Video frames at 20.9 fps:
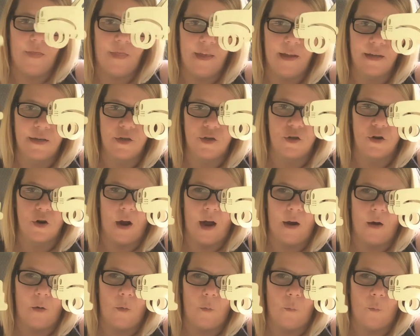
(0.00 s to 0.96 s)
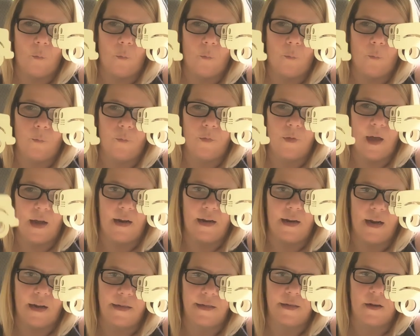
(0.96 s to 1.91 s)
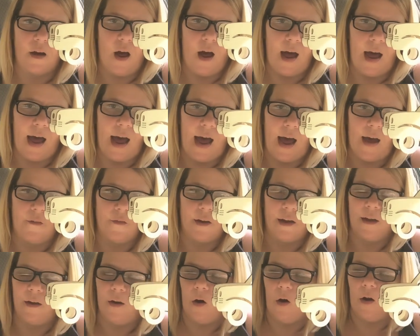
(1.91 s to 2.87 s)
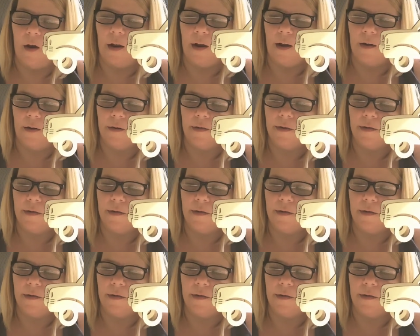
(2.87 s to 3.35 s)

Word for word: this truck that does not have it on it.